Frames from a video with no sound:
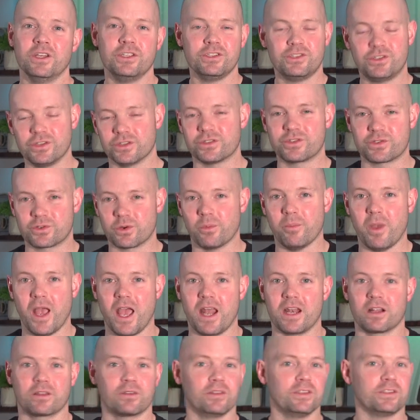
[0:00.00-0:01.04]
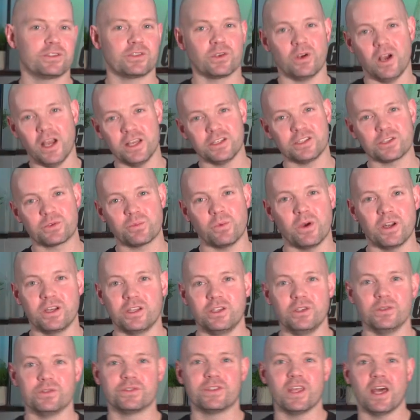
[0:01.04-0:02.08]
just dramatically. So I just wanted to
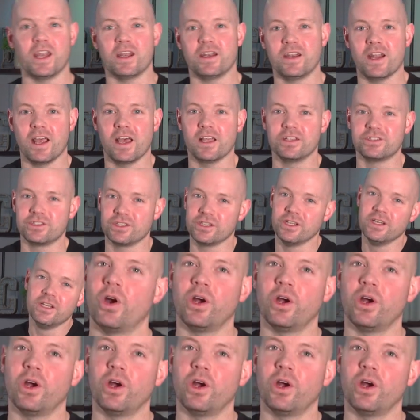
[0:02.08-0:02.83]
use that analogy.